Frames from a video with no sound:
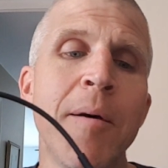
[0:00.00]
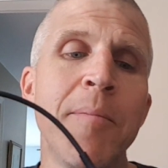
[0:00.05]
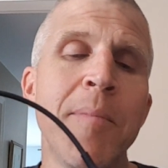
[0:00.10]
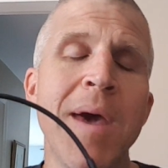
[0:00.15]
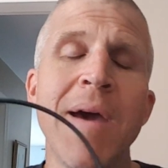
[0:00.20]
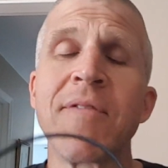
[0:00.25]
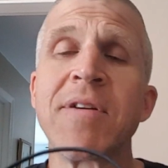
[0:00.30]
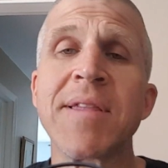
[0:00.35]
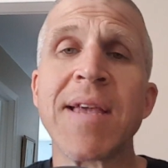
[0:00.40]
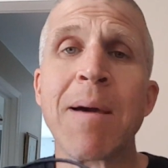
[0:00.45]

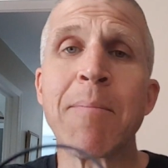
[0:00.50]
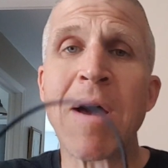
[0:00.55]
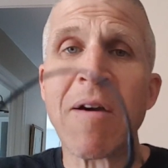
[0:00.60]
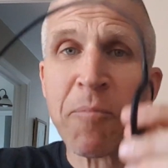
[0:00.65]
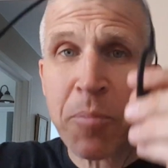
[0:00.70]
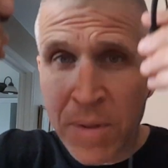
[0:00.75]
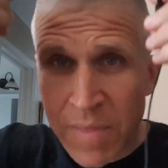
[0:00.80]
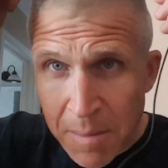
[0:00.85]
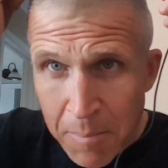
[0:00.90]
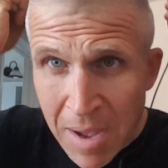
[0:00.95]
Every time
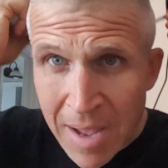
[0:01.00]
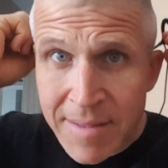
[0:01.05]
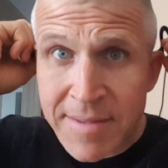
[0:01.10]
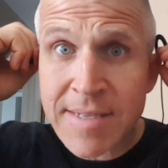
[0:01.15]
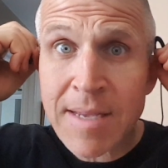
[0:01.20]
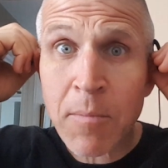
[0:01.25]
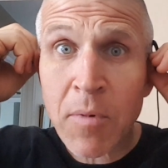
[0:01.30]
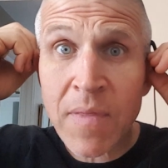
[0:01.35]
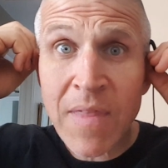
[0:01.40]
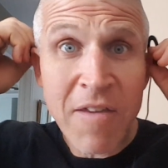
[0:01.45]
I've put them on
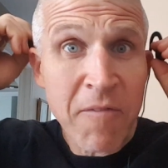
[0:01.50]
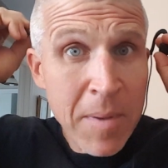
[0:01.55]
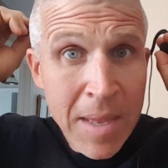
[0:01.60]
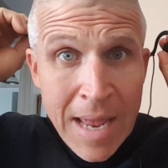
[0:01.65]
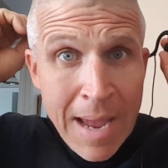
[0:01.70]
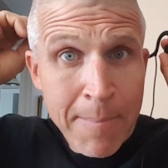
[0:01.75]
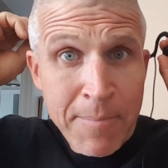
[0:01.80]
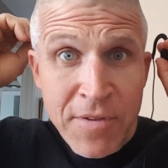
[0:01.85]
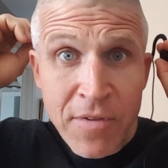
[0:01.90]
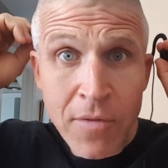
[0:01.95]
someone, they've been
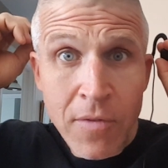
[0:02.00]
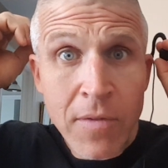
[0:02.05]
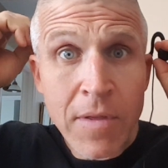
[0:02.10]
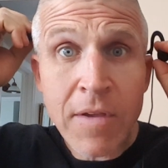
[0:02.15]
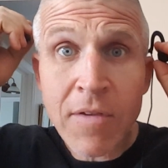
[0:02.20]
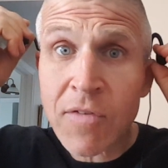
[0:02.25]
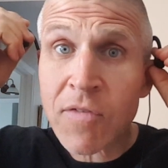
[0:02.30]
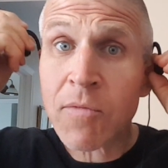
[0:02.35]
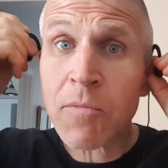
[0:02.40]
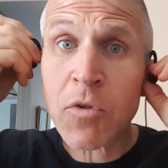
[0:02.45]

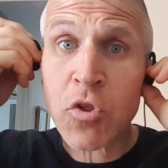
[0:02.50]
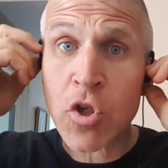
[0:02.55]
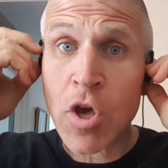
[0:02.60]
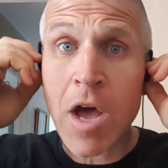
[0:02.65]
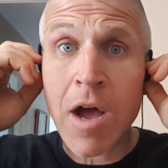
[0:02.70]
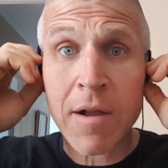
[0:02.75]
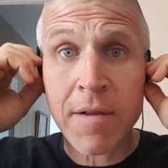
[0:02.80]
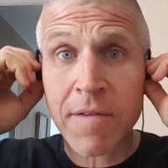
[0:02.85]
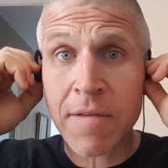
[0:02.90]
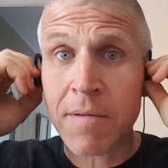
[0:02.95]
absolutely
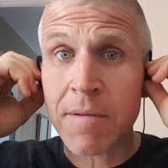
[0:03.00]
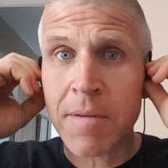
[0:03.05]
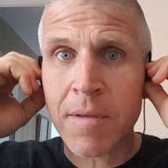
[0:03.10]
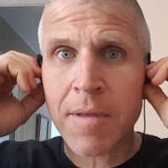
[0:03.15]
shocked